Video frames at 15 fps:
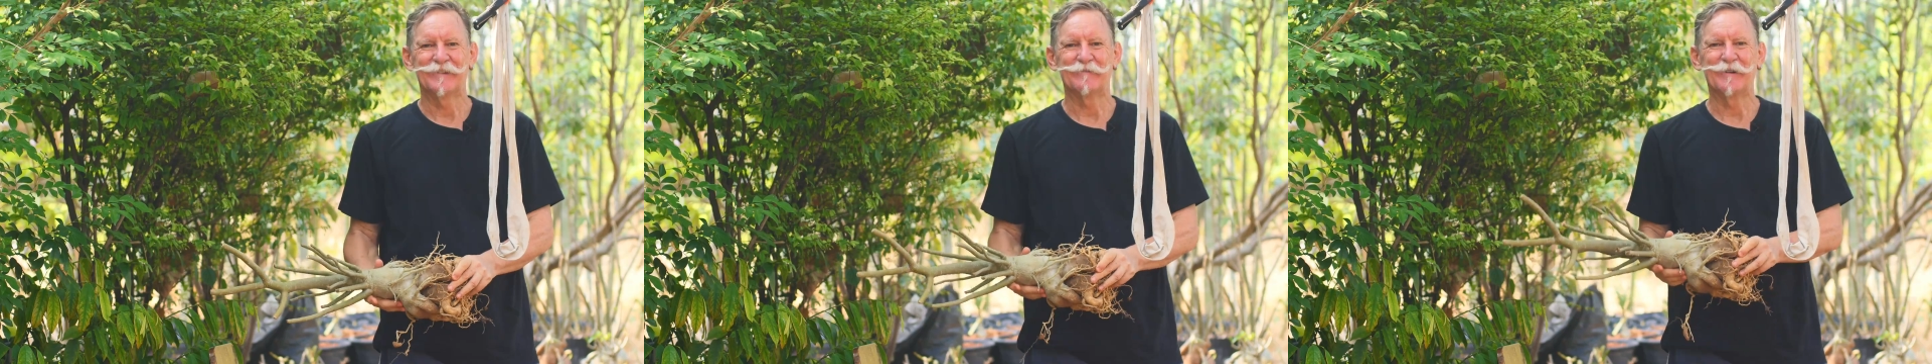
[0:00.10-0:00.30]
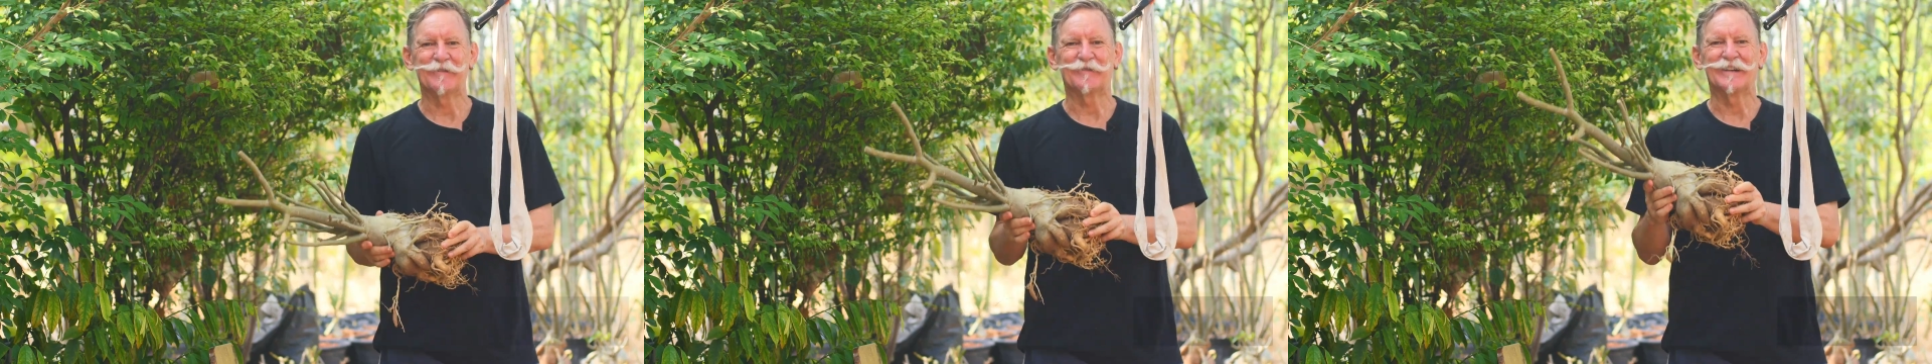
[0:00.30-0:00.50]

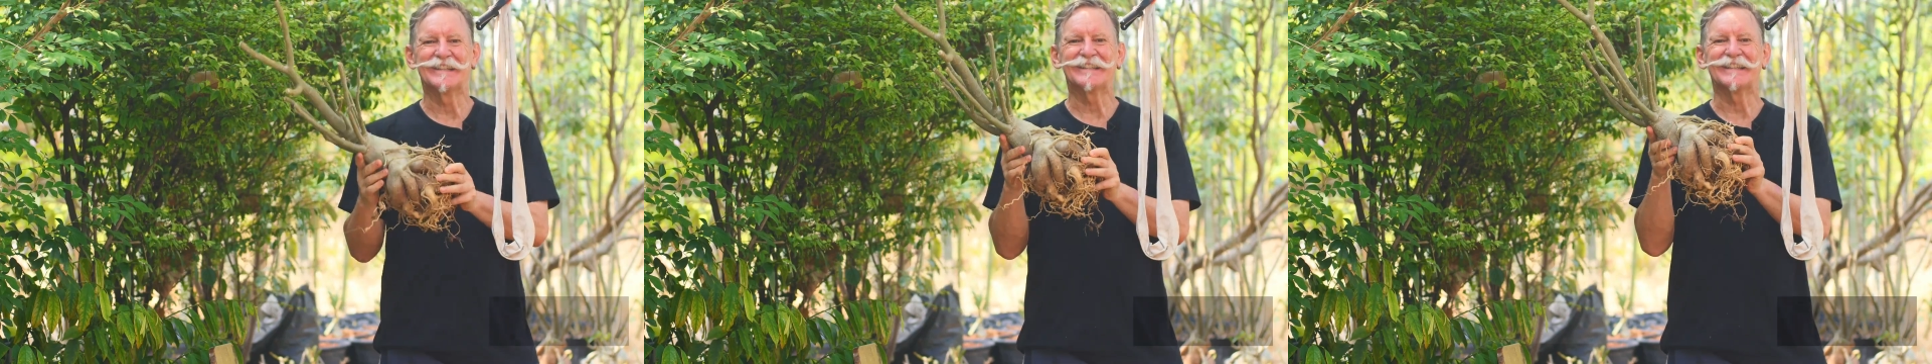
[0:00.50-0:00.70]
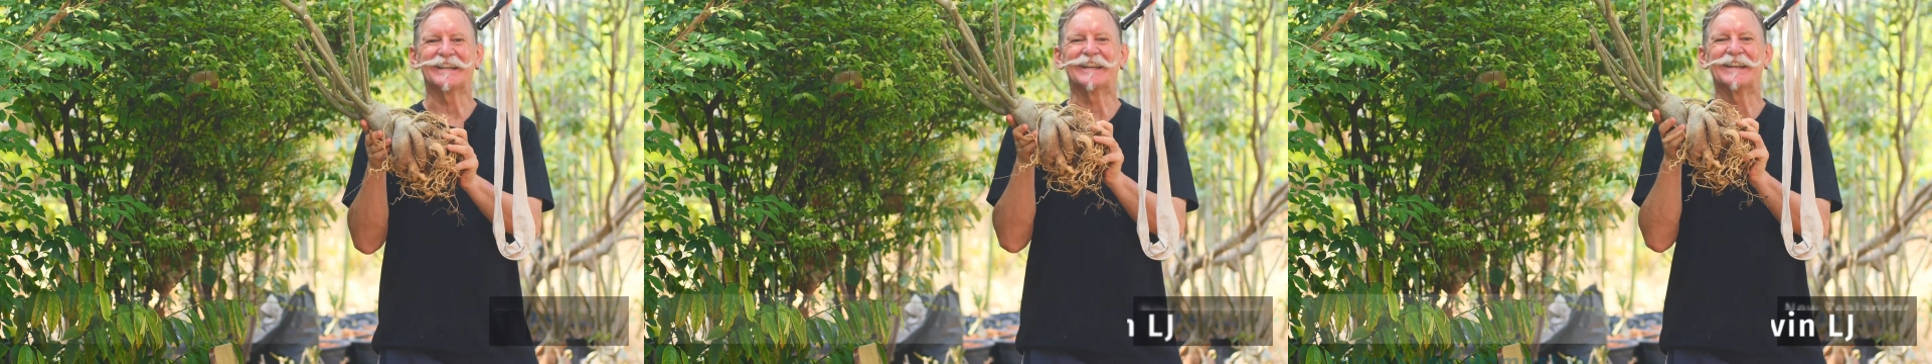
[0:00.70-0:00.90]
We've
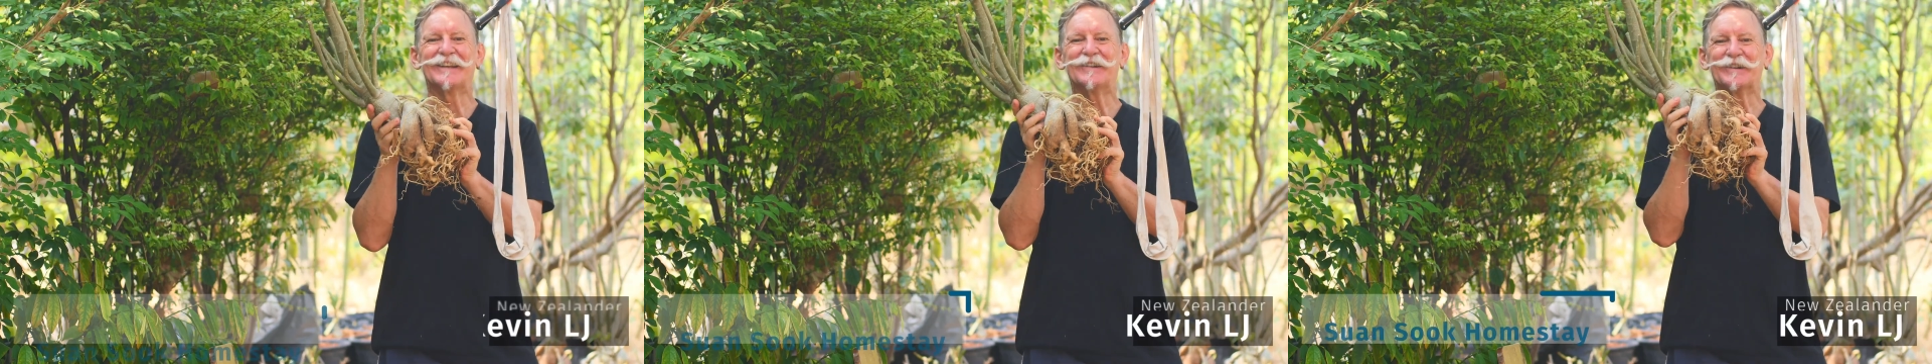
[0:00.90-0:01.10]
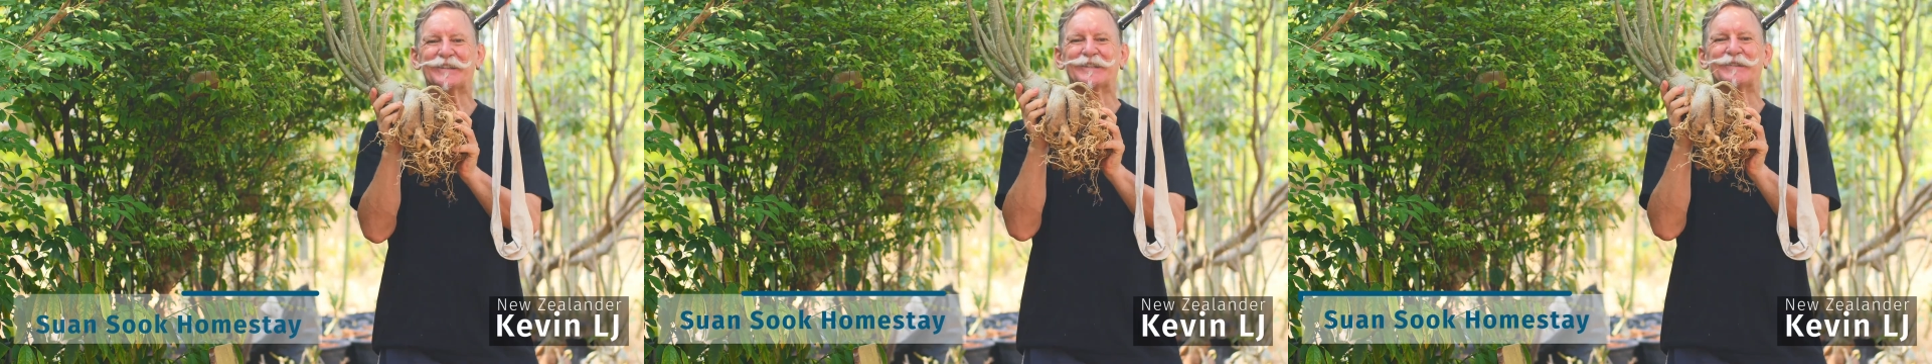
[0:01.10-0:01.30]
recently
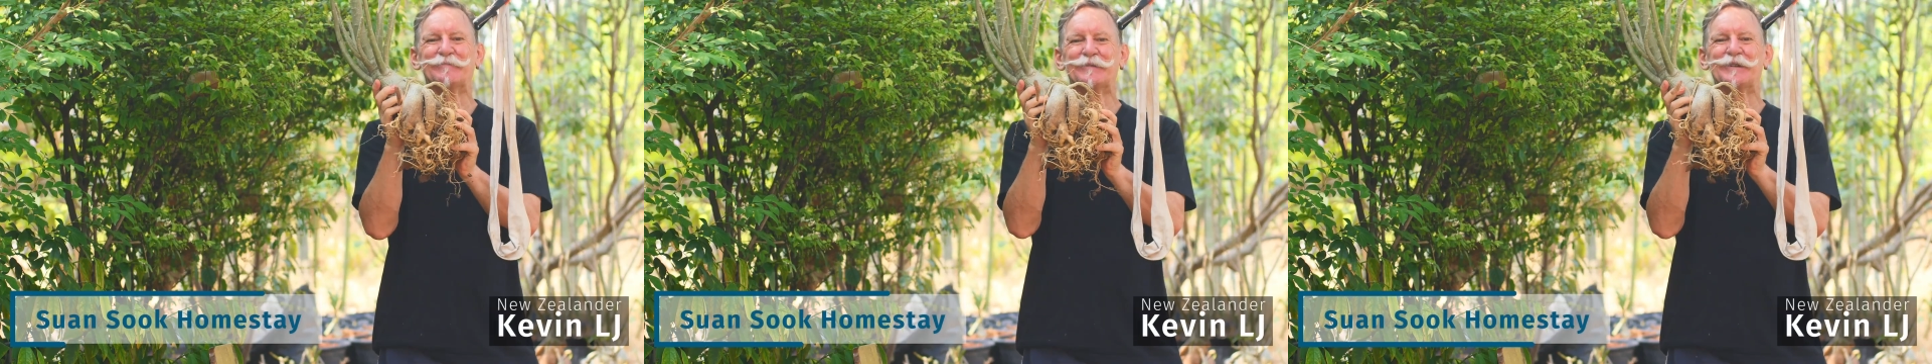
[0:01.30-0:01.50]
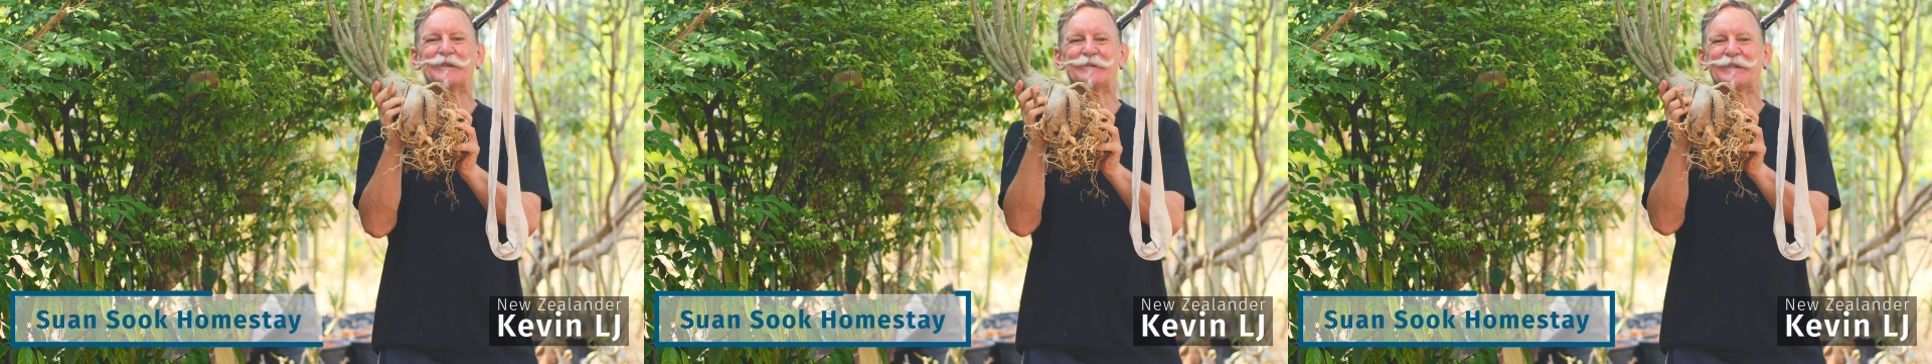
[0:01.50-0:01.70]
got
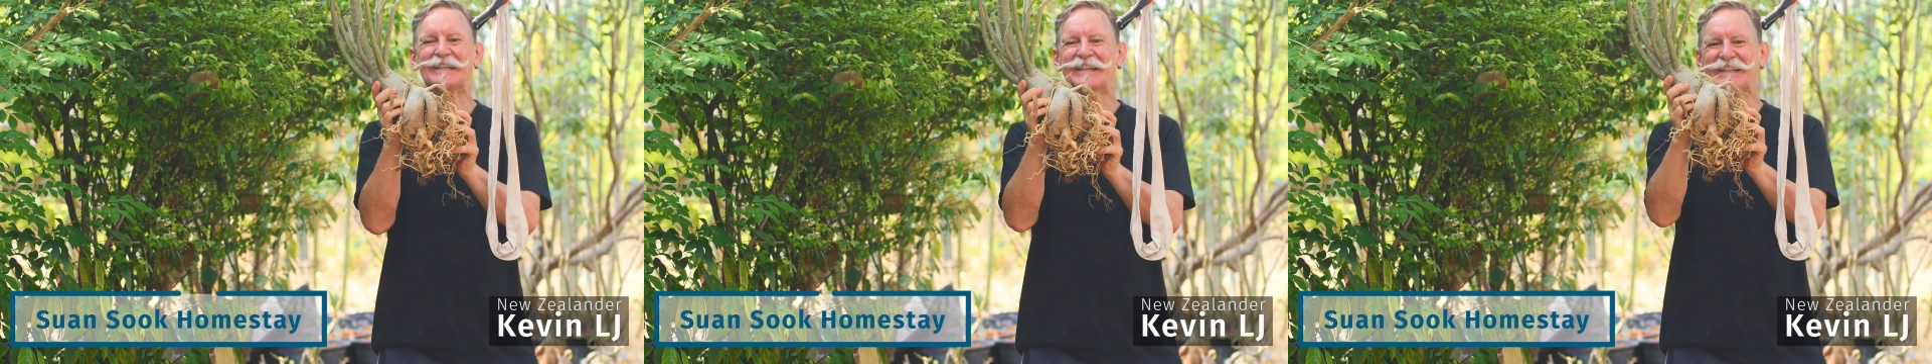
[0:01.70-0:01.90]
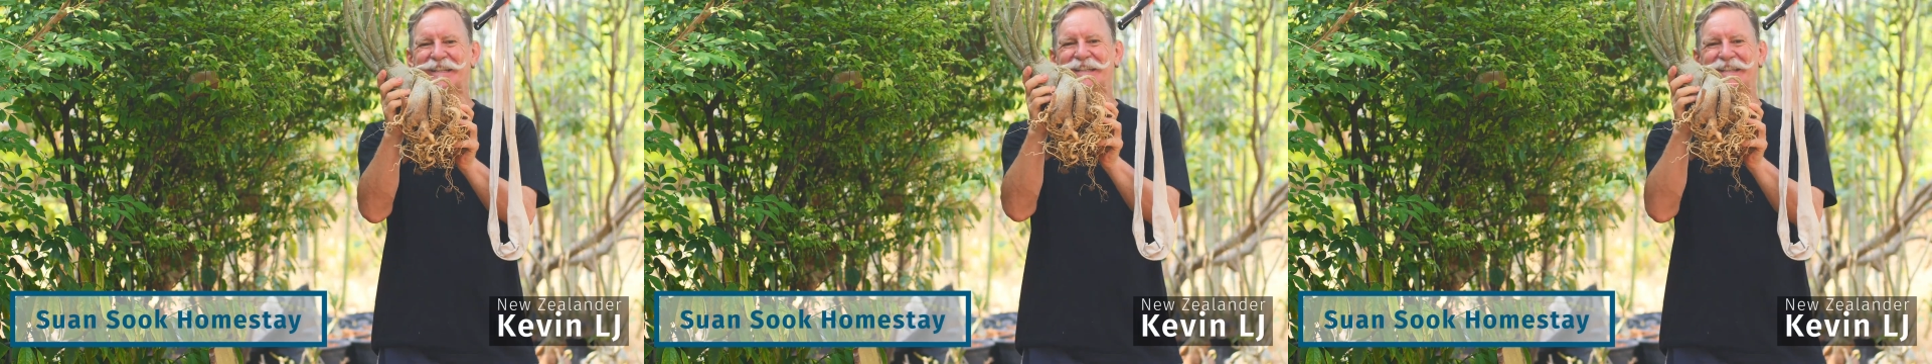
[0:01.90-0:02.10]
some new
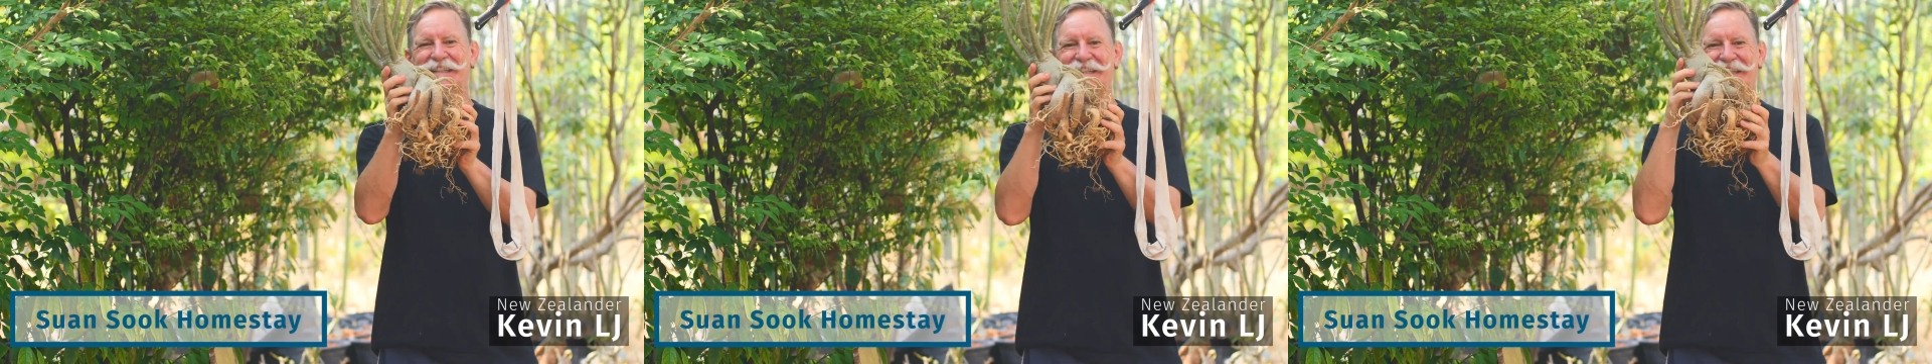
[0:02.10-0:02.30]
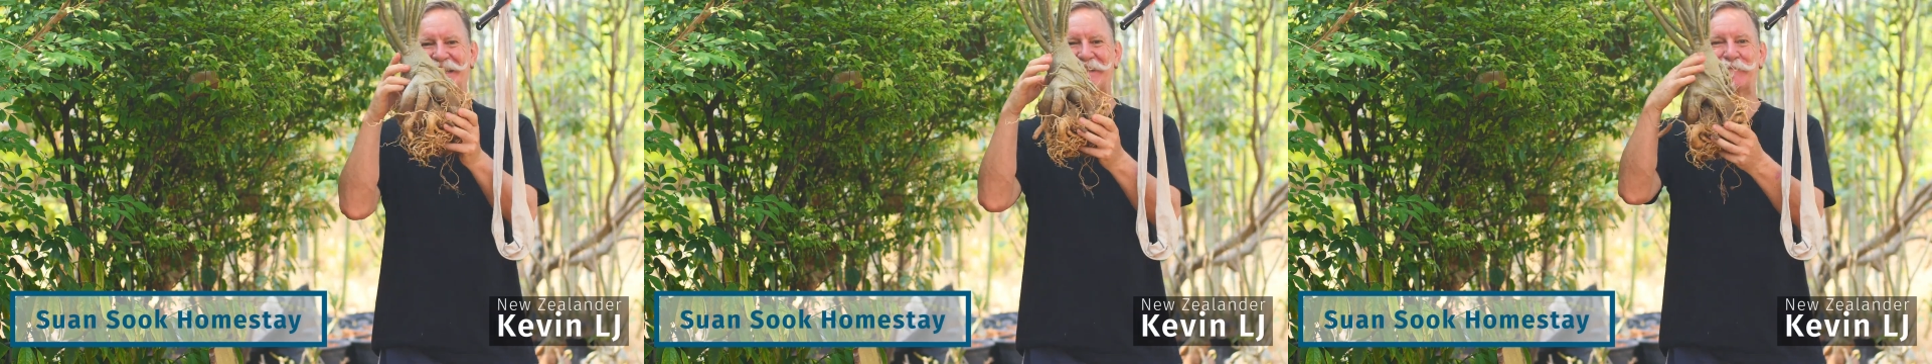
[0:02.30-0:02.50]
additions,